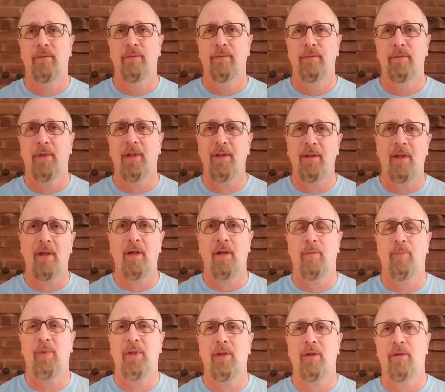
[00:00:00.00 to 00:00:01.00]
He did it
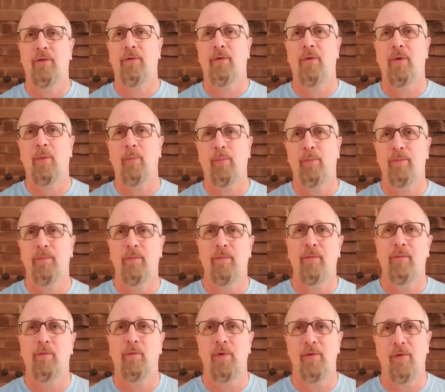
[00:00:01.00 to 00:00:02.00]
because Trump
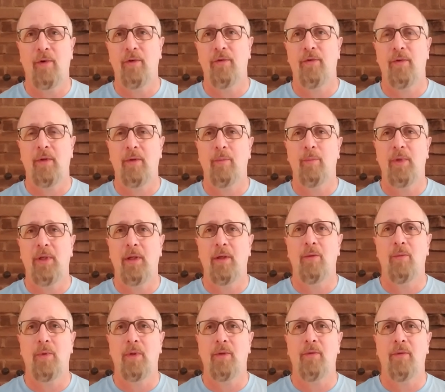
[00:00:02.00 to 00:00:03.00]
reversed it to begin
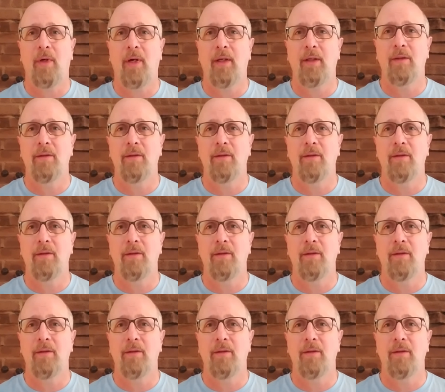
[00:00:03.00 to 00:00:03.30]
with, right?